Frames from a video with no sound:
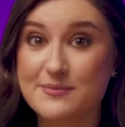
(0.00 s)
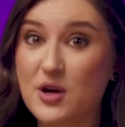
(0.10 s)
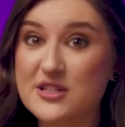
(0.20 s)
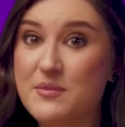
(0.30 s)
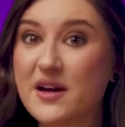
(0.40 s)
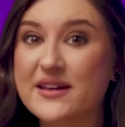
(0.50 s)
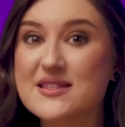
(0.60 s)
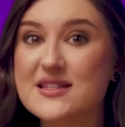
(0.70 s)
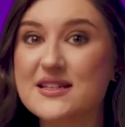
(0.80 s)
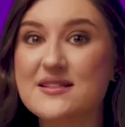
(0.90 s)
And spotting
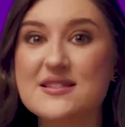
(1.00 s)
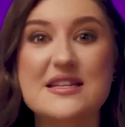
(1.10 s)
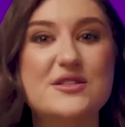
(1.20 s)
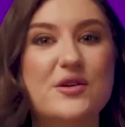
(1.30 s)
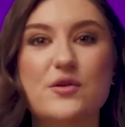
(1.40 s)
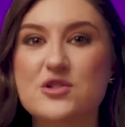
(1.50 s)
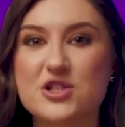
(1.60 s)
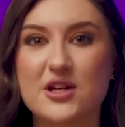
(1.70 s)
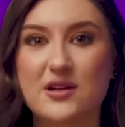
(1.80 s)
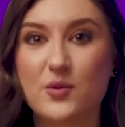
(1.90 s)
market signals is
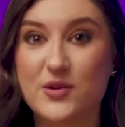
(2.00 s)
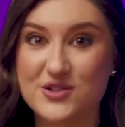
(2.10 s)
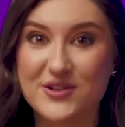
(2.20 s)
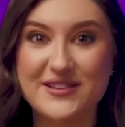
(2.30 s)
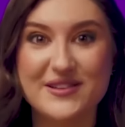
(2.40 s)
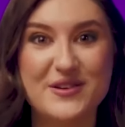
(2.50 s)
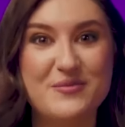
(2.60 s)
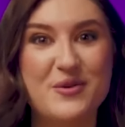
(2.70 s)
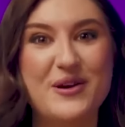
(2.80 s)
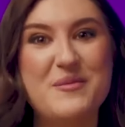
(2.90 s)
crucial, which you can
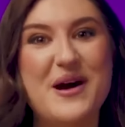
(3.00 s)
learn more